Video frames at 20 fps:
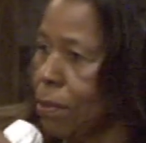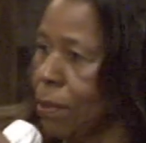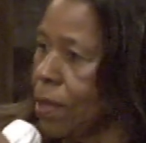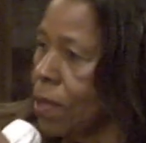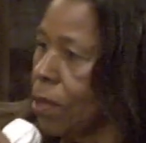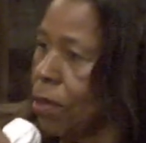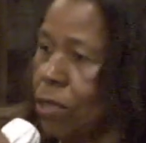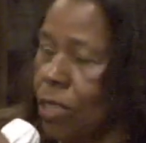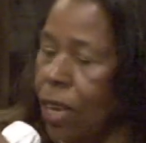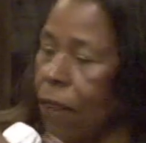We
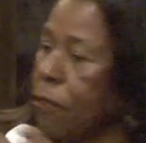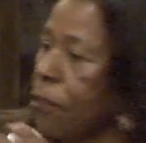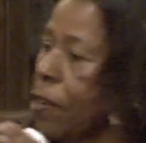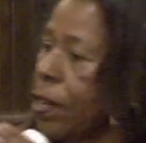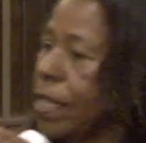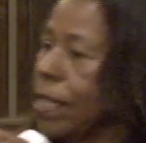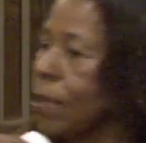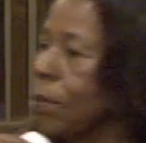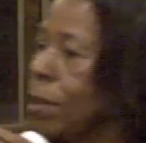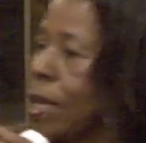go to
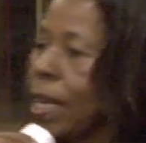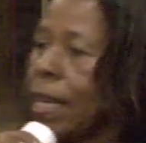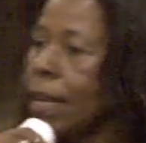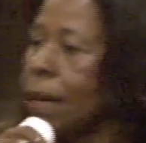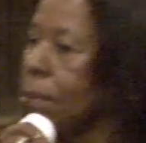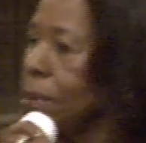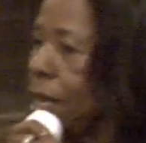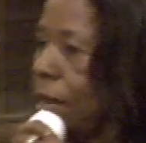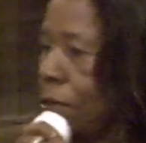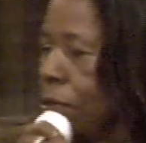bed with
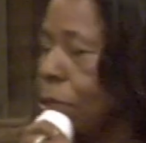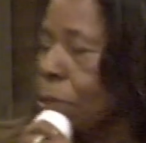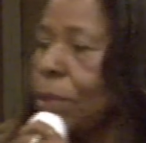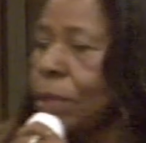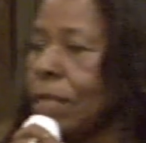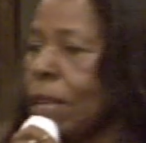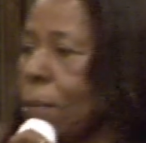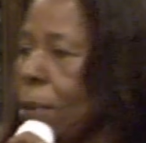different, we